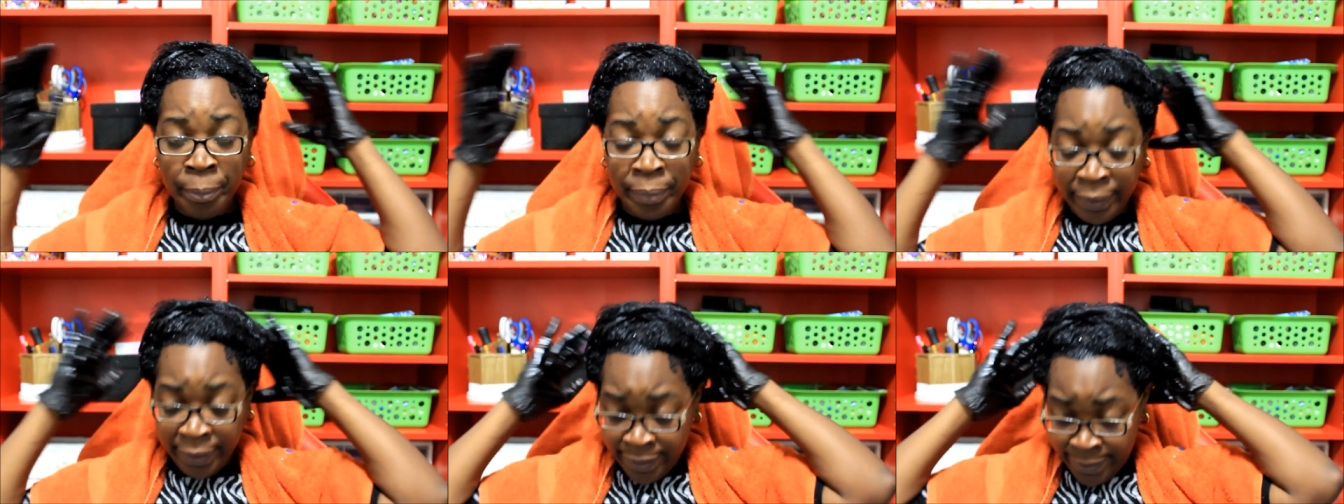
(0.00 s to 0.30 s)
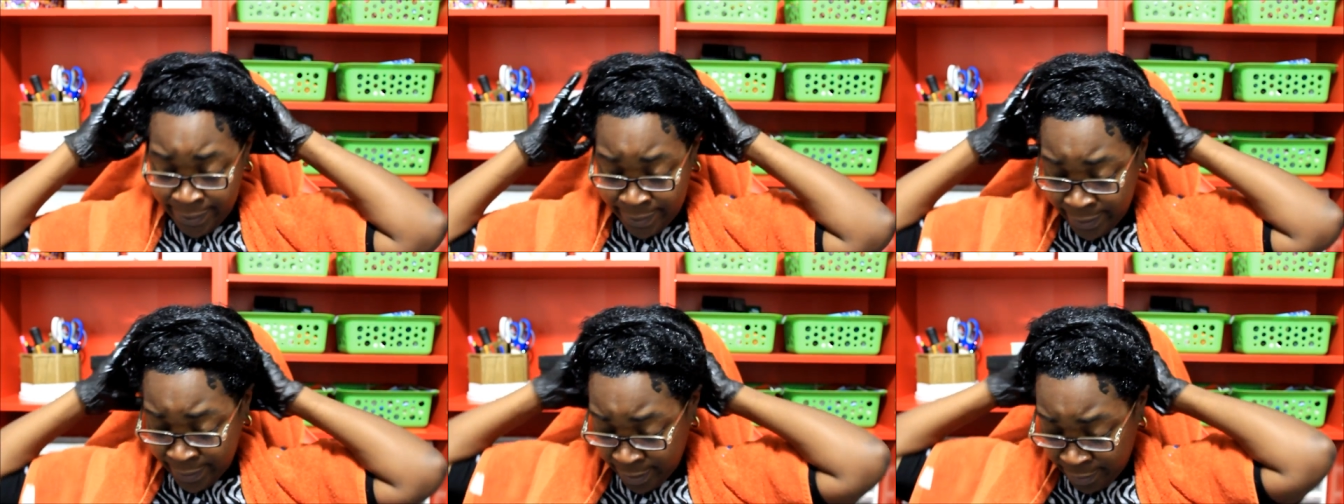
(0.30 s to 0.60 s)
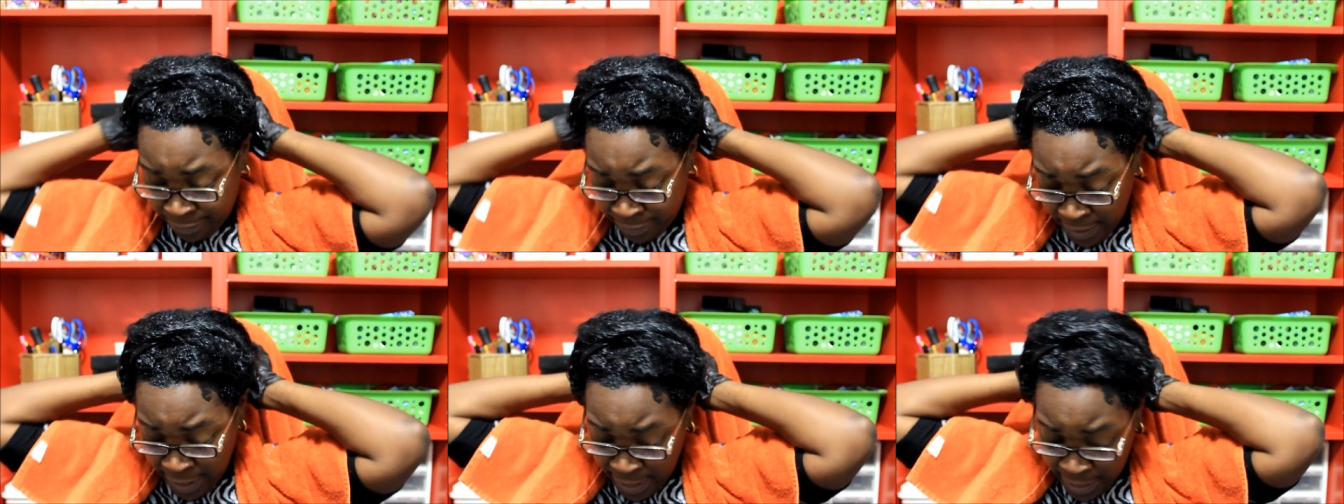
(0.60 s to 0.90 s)
of
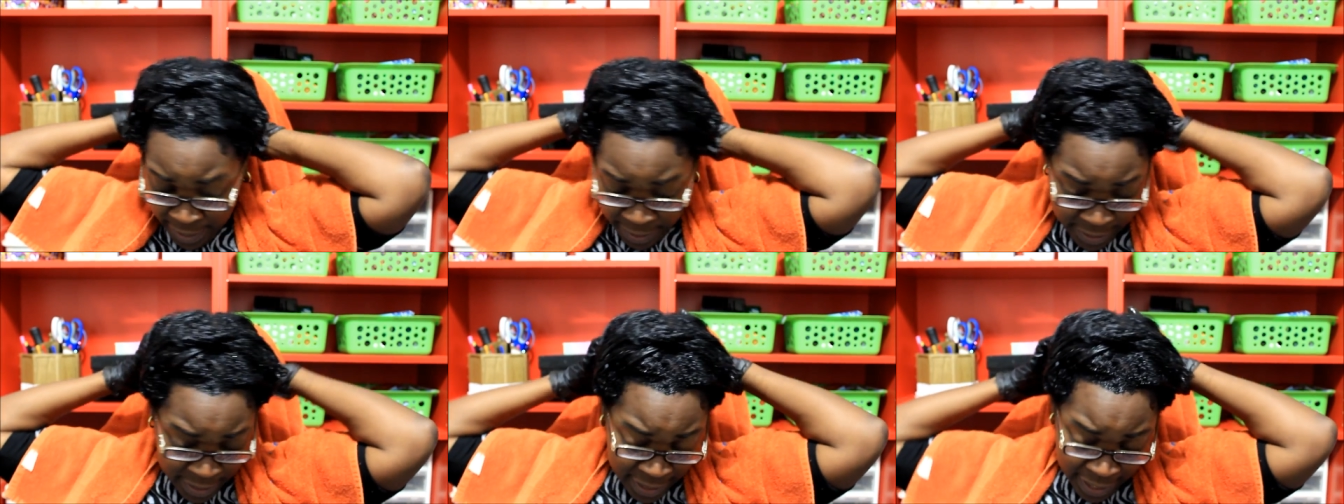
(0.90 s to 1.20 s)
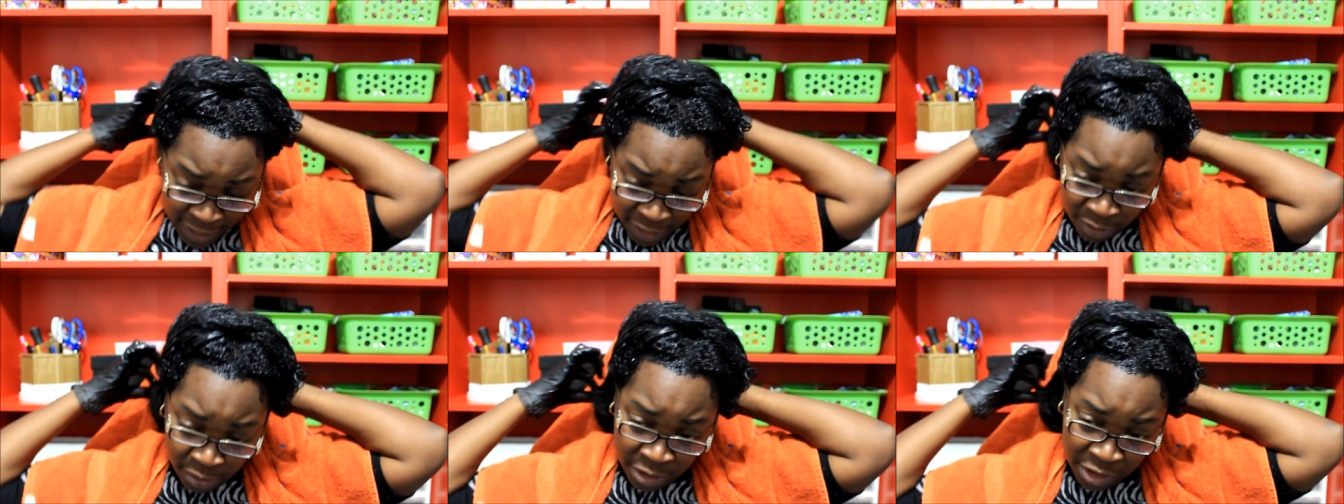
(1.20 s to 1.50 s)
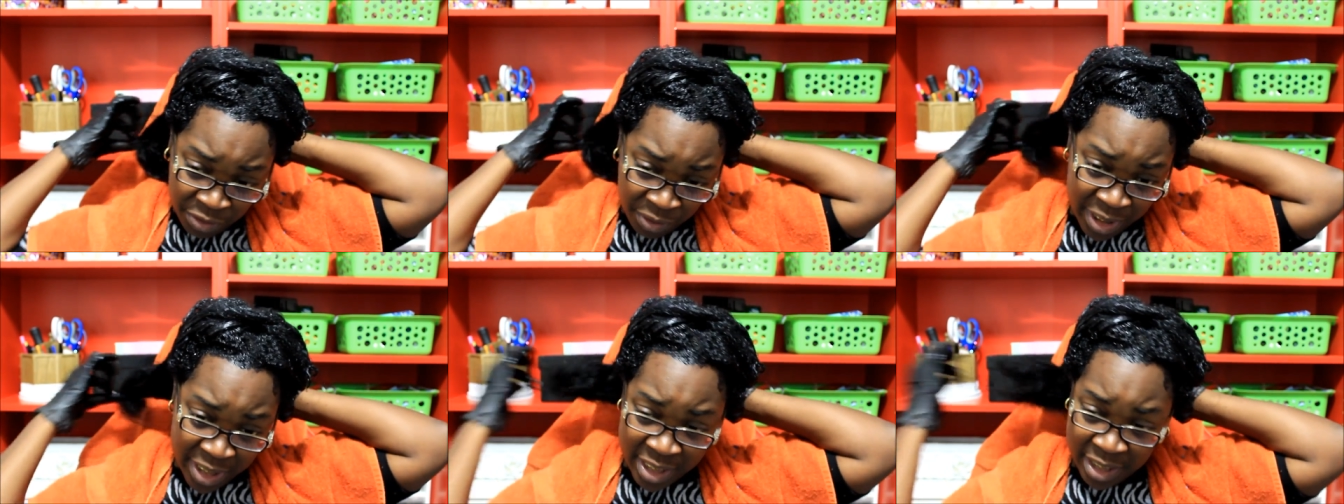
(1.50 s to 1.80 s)
itself, and then I go
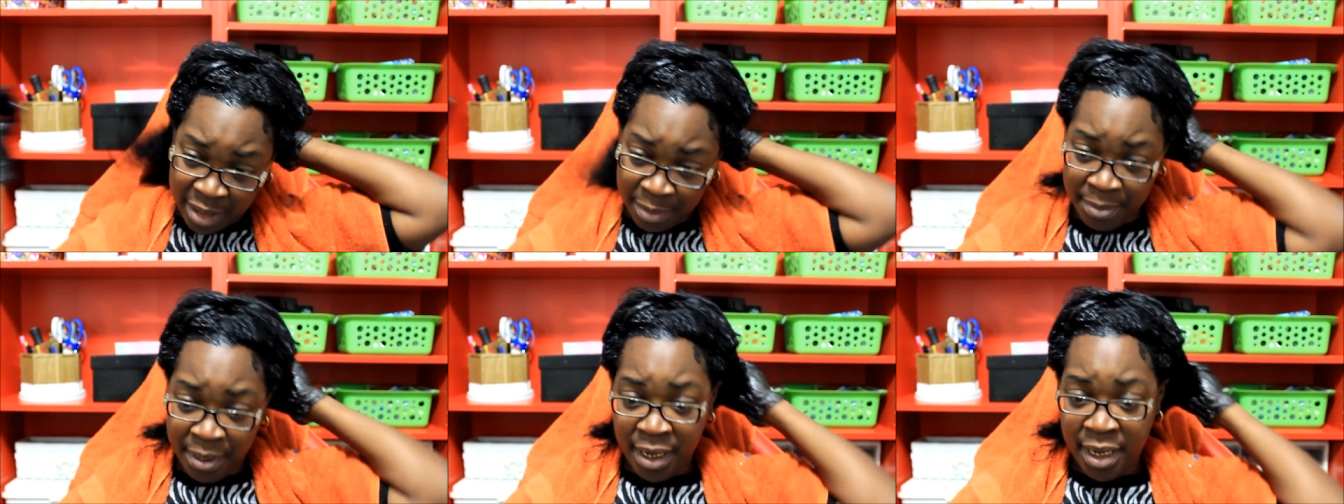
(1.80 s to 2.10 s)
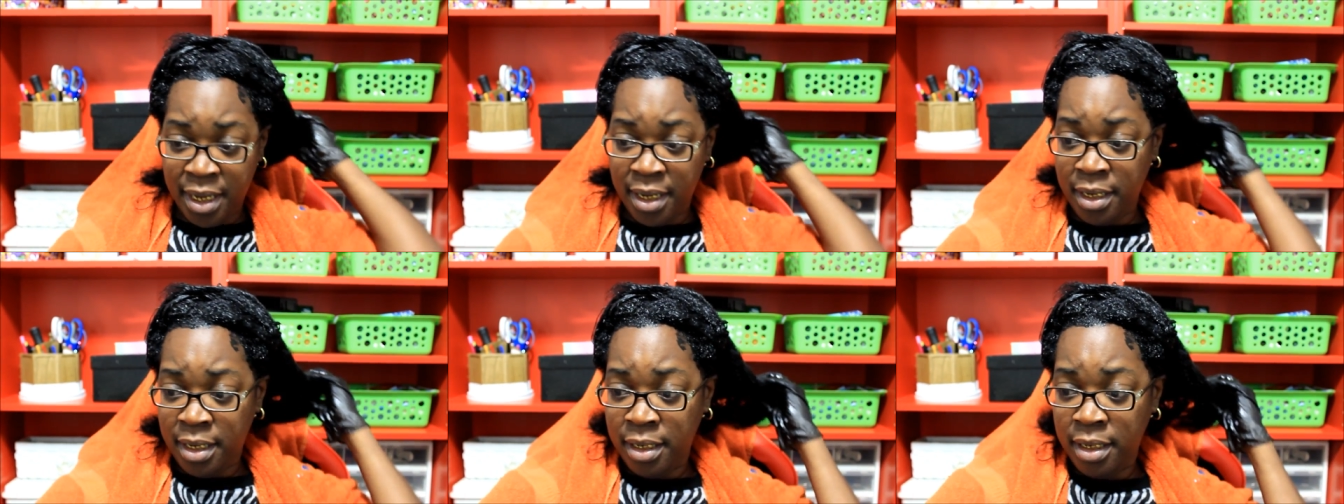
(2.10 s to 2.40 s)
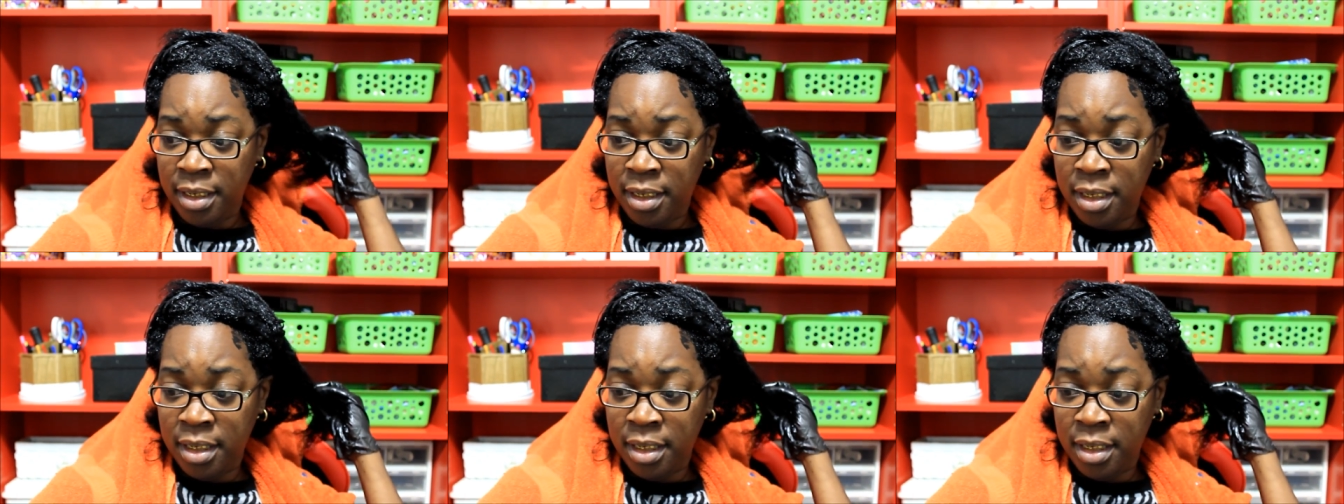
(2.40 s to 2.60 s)
straight to the back,